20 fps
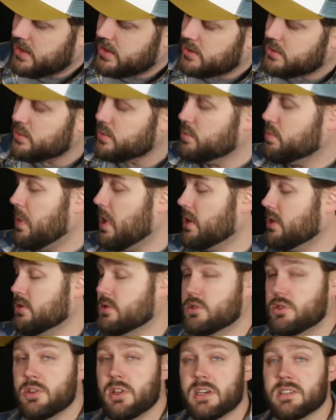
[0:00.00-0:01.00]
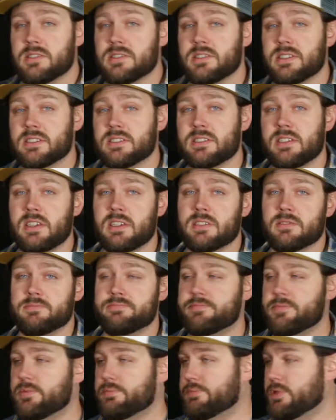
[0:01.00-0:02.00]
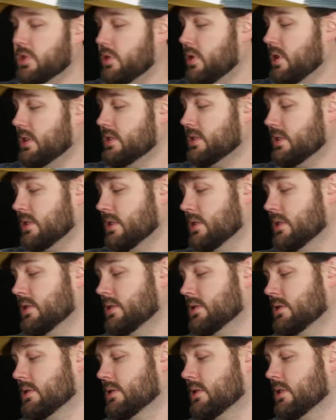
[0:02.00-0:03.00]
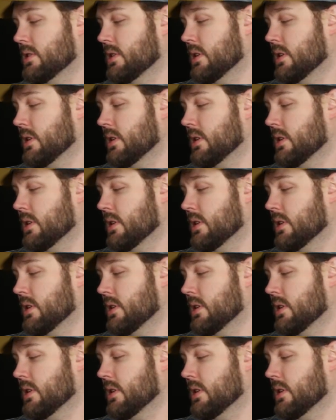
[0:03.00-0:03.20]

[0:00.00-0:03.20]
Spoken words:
This was bottled in 2016, so this is